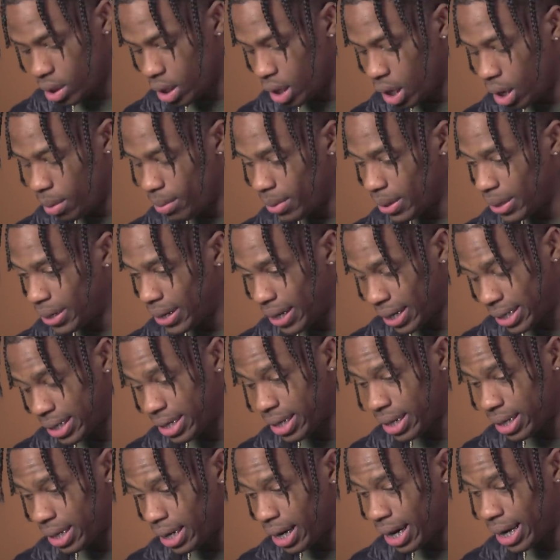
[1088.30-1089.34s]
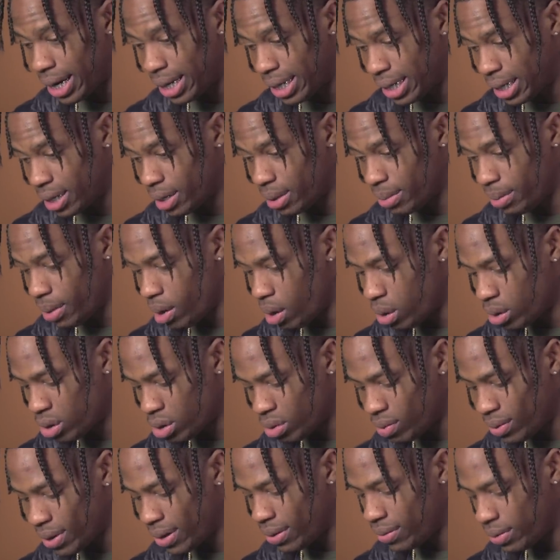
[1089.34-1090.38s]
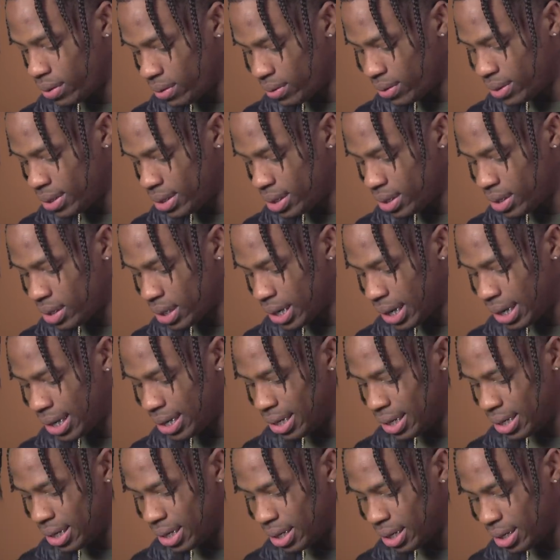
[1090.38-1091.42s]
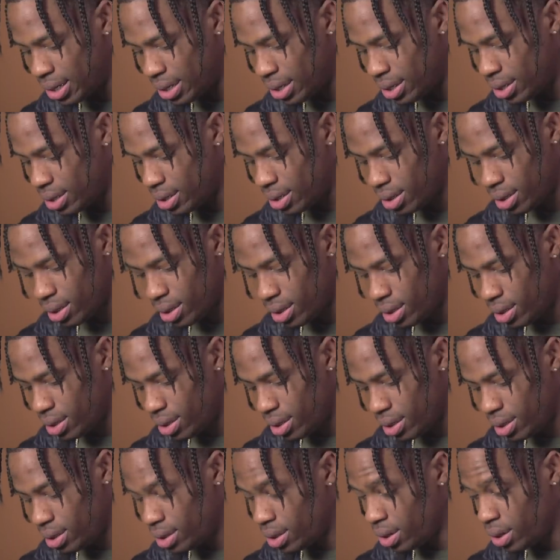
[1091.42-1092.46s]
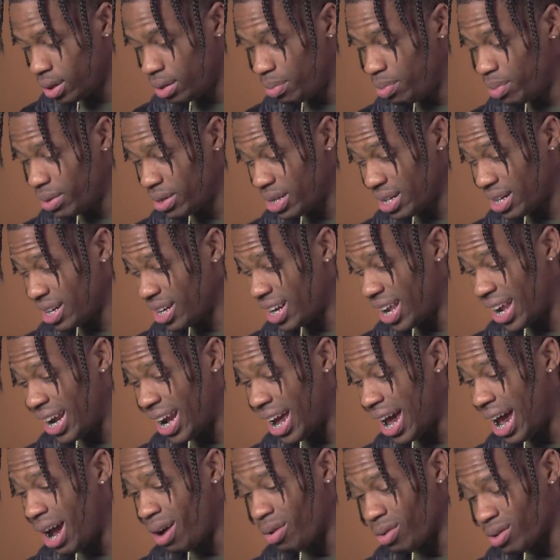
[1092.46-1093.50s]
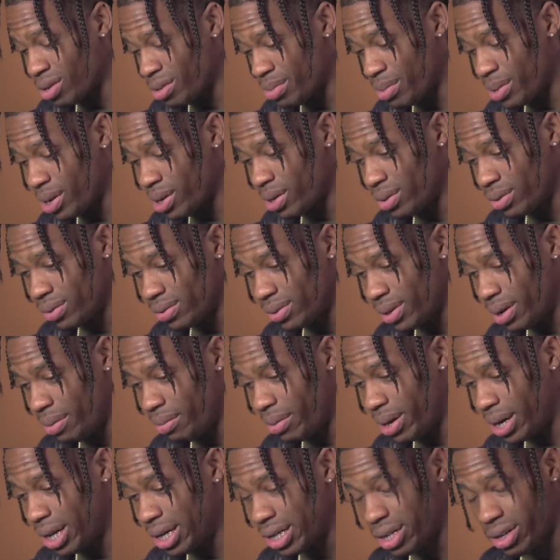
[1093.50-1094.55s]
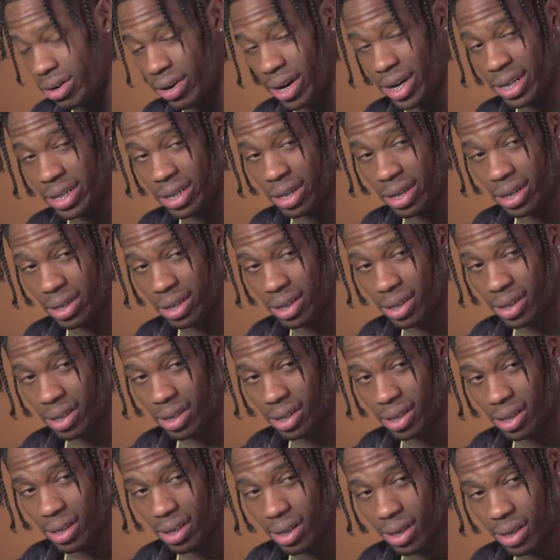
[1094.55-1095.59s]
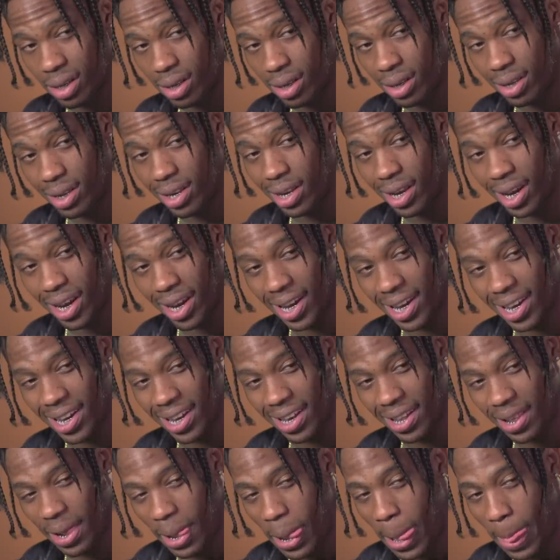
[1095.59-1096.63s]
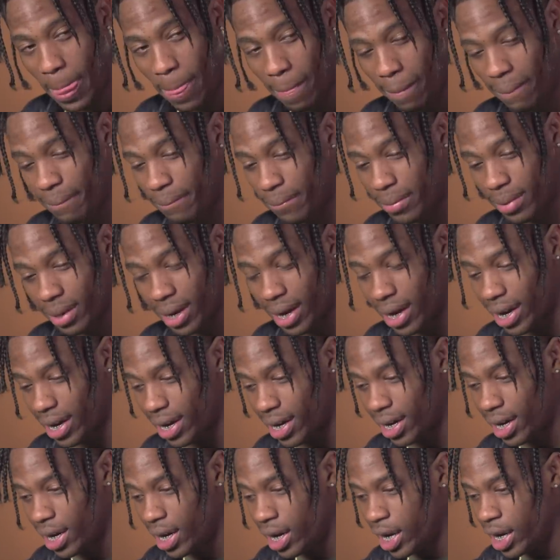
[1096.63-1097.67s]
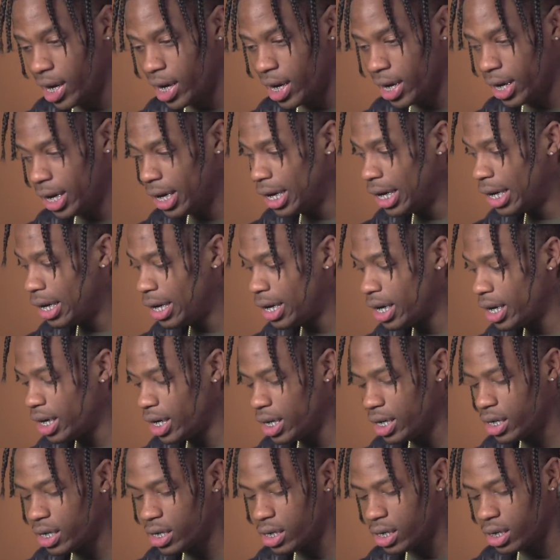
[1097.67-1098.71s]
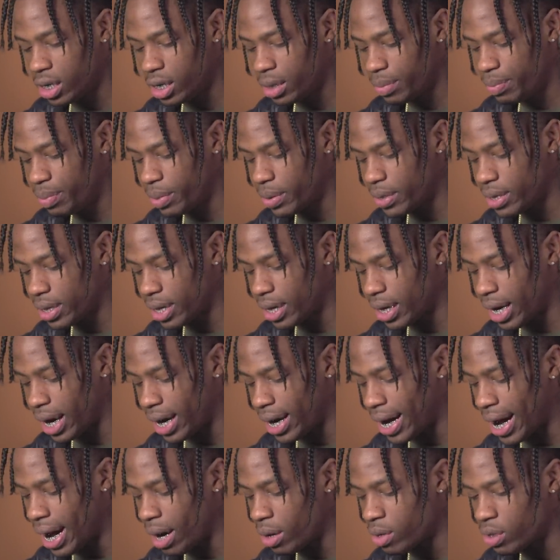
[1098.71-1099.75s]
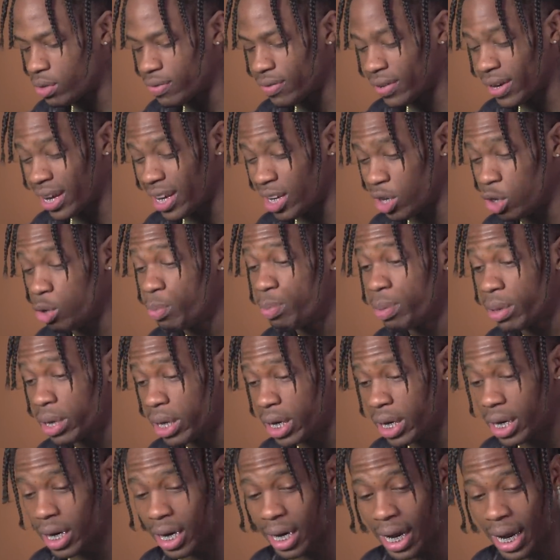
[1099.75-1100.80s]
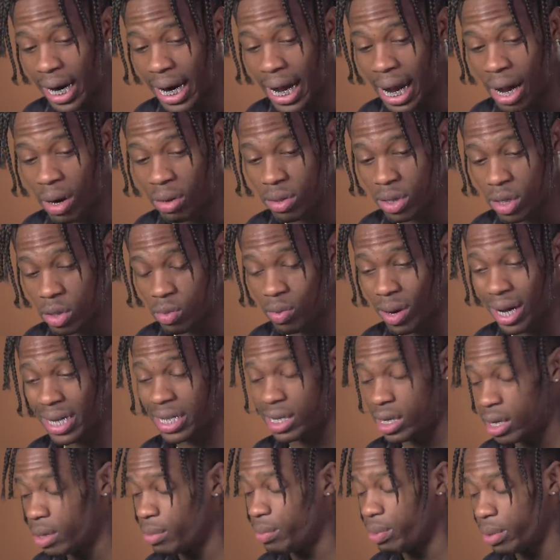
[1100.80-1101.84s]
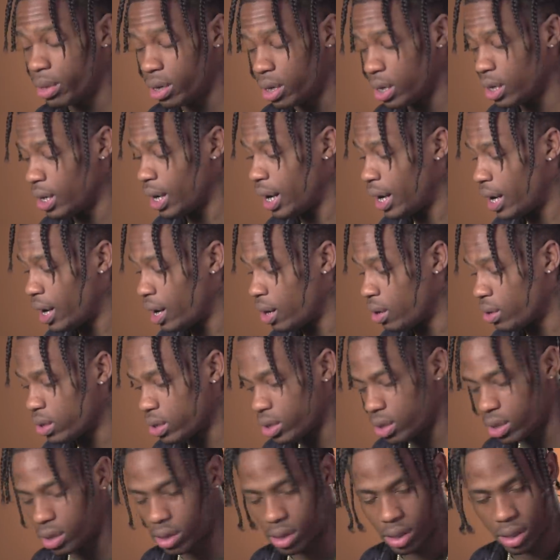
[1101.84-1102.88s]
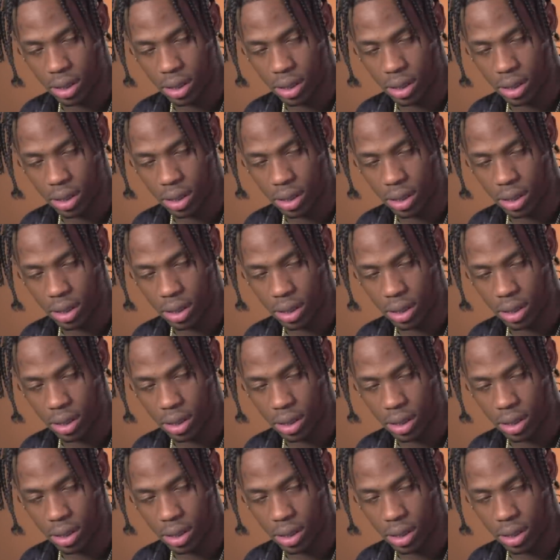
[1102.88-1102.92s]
Um, I liked it a lot. Um, I was around when he was designing it. You know, he puts in a lot of hours, bro. That man is crazy. like, like he he he's, he puts in a lot of hours for like you putting in a lot of hours, just watching him put in a lot of hours.